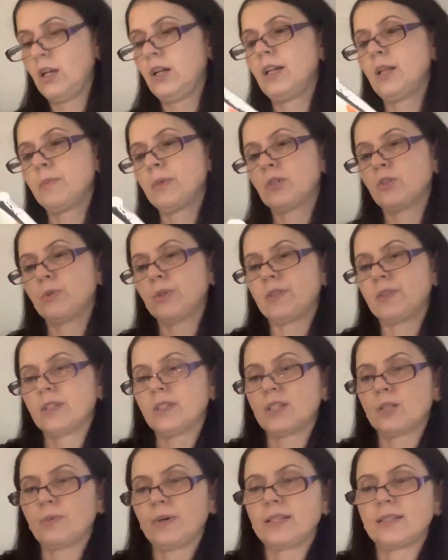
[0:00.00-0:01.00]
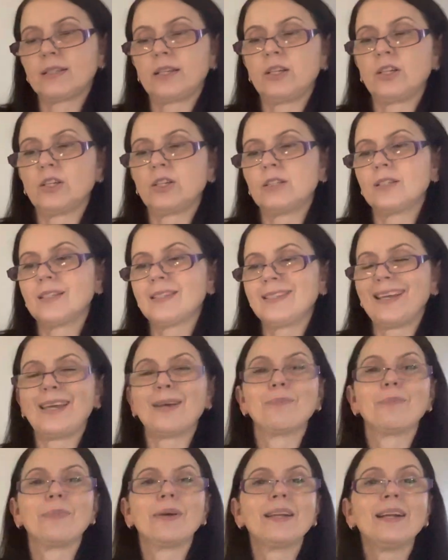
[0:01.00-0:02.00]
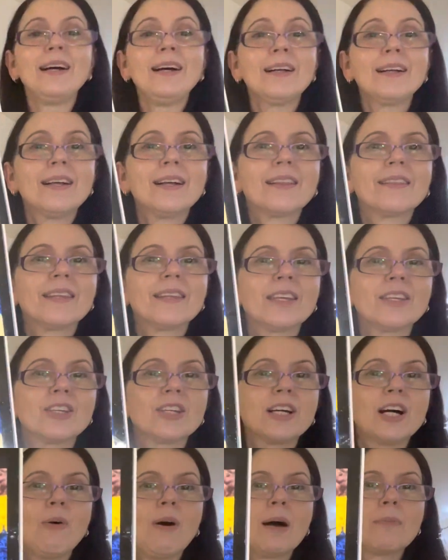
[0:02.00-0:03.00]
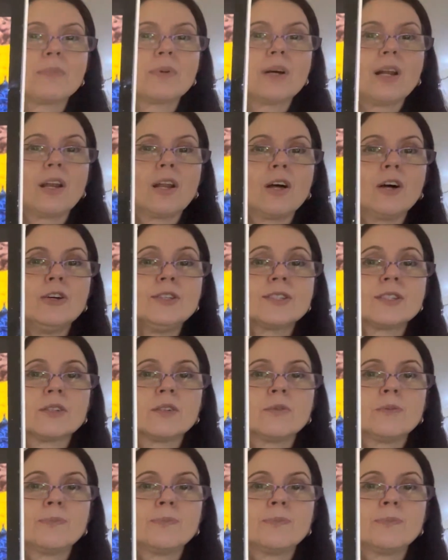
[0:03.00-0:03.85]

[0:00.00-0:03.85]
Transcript: Let me do it this way so you can see it better. There you go, up close.